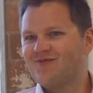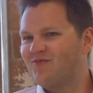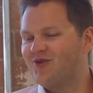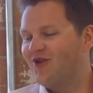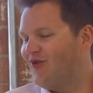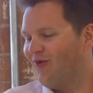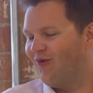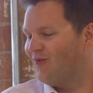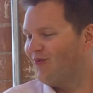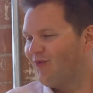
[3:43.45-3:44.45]
you'd have
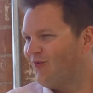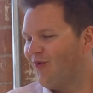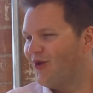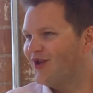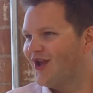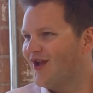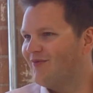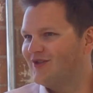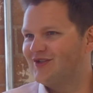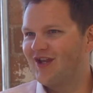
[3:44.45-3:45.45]
thought, what a year
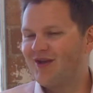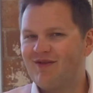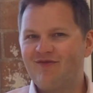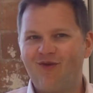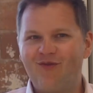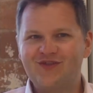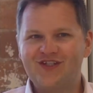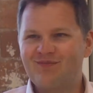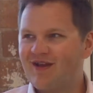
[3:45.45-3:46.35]
this is going to be for offices,